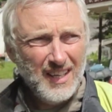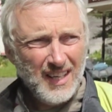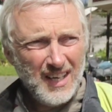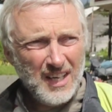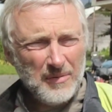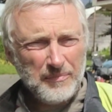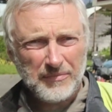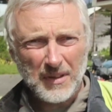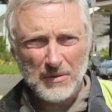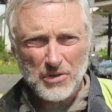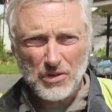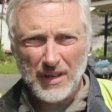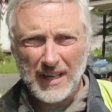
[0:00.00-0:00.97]
It
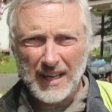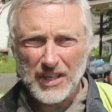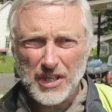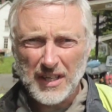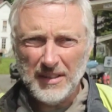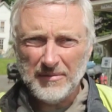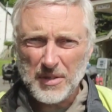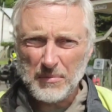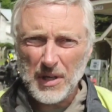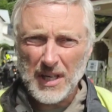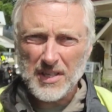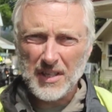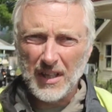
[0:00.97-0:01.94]
was great actually, some
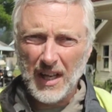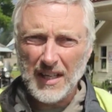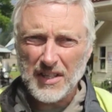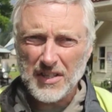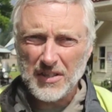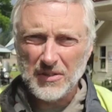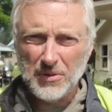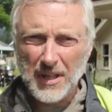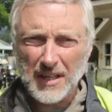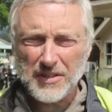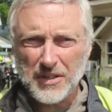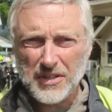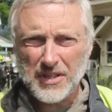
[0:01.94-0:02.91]
glacial lakes and all
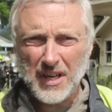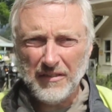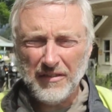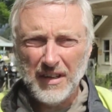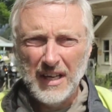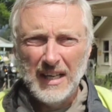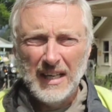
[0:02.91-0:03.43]
that sort of stuff.